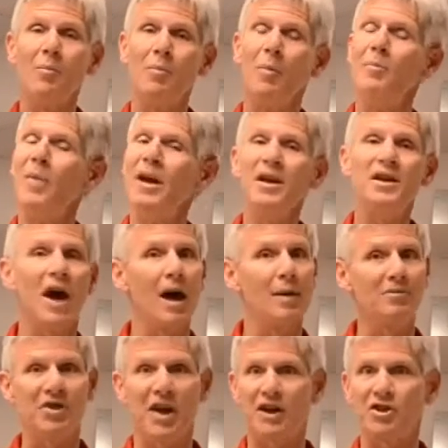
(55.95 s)
But many
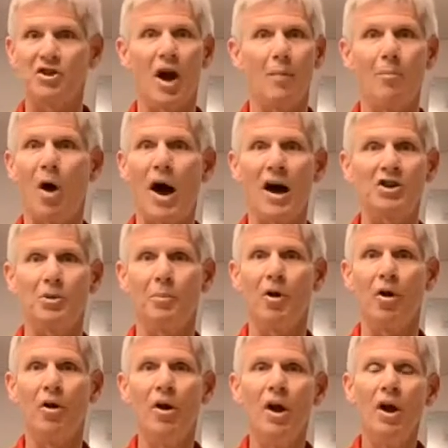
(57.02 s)
times that's not
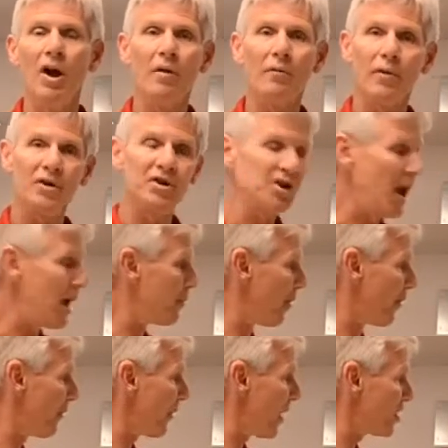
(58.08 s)
possible. For
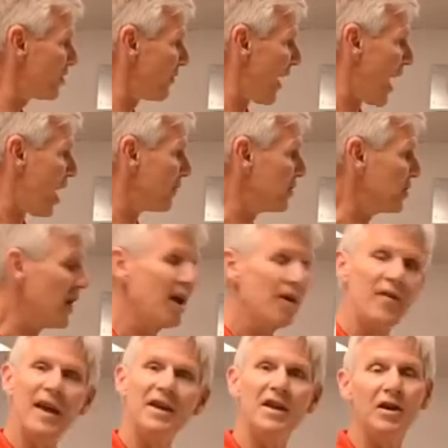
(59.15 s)
example, flush valves,
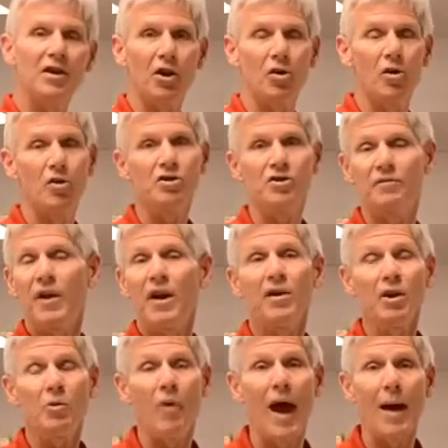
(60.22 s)
they tend to close
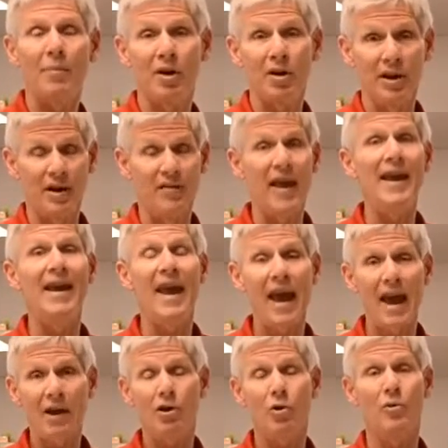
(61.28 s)
fairly rapidly and they
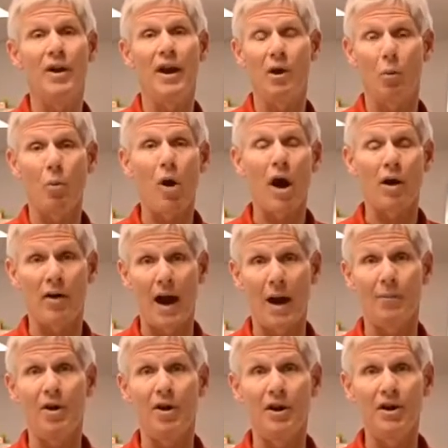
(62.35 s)
can create a water
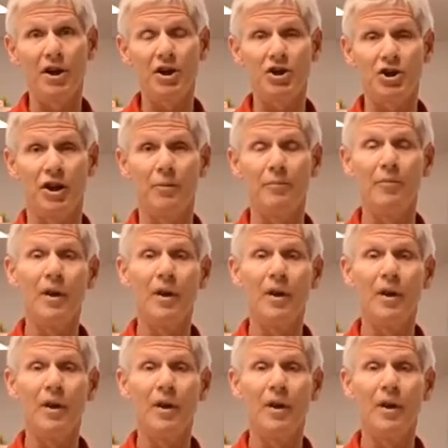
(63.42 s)
hammer condition.